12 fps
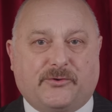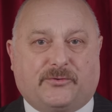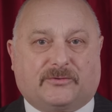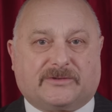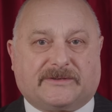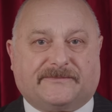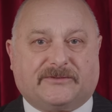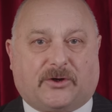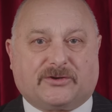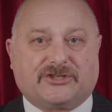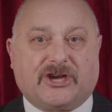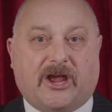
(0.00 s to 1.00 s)
oodles of
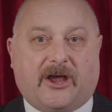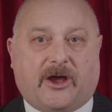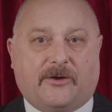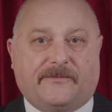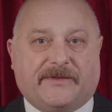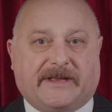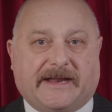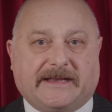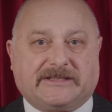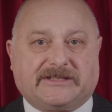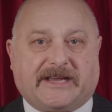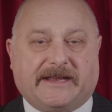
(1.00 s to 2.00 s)
dosh over the
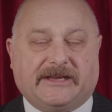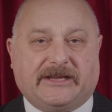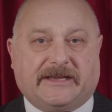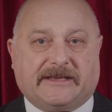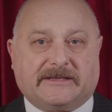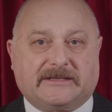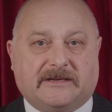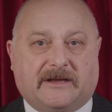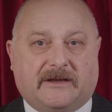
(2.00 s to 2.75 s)
next 10 years,